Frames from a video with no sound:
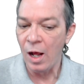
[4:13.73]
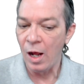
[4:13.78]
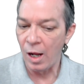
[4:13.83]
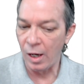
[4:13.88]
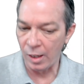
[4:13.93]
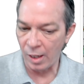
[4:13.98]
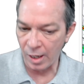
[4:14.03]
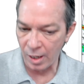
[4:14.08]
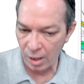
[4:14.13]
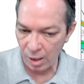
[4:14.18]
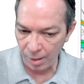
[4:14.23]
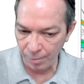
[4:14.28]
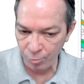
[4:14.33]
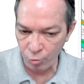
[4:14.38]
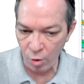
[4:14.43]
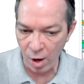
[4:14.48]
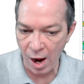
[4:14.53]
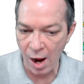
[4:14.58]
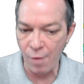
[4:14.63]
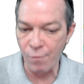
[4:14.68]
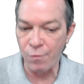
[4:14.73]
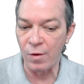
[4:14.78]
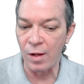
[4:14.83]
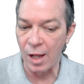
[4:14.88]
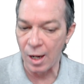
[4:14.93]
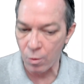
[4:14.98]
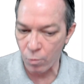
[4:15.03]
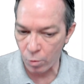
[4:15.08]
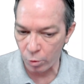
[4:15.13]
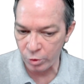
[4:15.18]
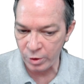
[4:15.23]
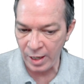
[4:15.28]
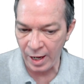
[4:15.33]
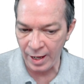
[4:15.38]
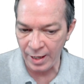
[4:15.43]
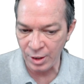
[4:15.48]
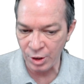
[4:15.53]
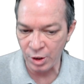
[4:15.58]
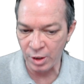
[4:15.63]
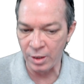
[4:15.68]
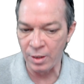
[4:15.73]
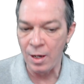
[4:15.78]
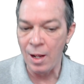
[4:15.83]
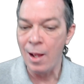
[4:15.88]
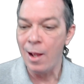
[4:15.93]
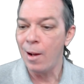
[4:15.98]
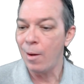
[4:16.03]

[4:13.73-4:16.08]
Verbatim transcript: a lot of updraft, a lot of rotation,